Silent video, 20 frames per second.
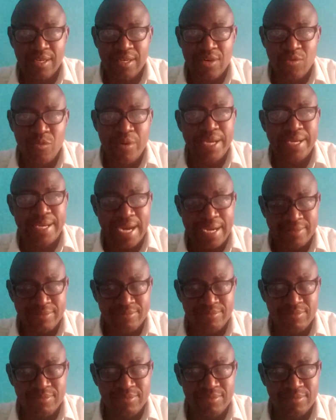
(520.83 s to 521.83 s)
we
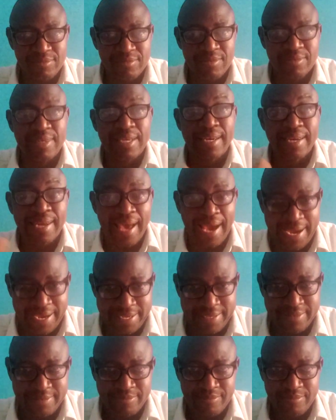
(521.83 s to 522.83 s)
can rely
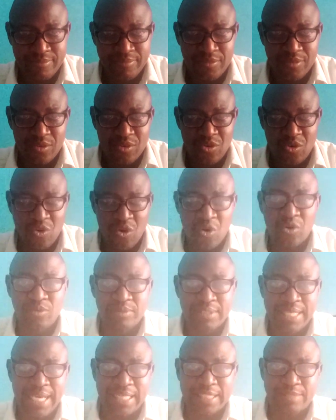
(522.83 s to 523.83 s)

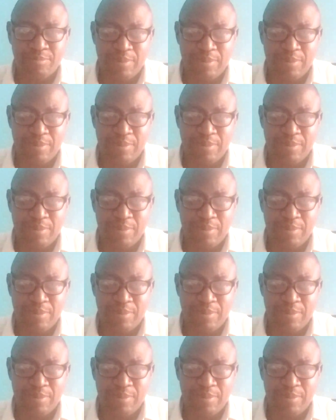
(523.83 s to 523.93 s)
on that